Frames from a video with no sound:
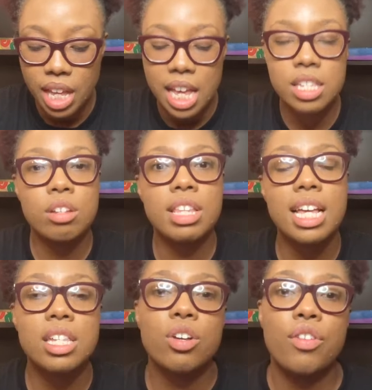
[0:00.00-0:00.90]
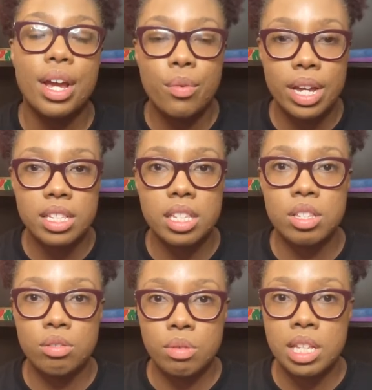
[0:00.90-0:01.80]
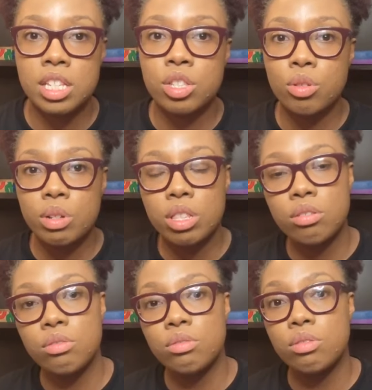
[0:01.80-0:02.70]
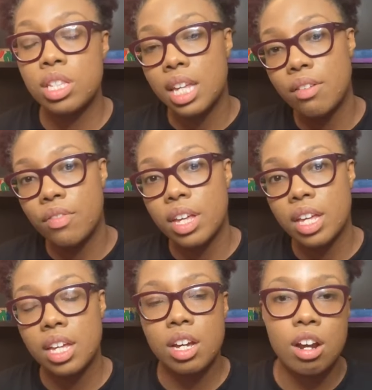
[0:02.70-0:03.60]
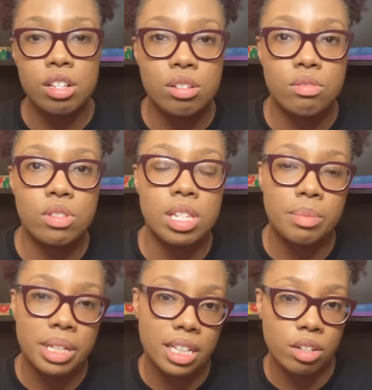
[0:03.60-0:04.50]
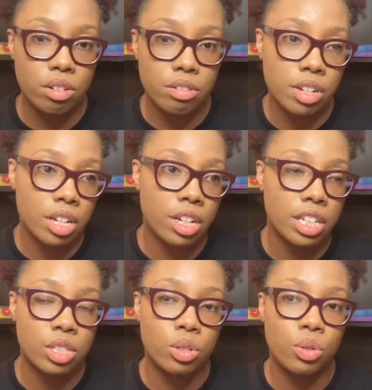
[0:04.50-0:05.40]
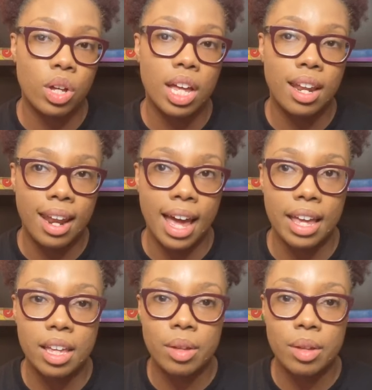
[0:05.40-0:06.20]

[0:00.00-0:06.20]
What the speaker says: And so that's a great way to do it. It's do it through TV, cartoons, something that they're already going to like.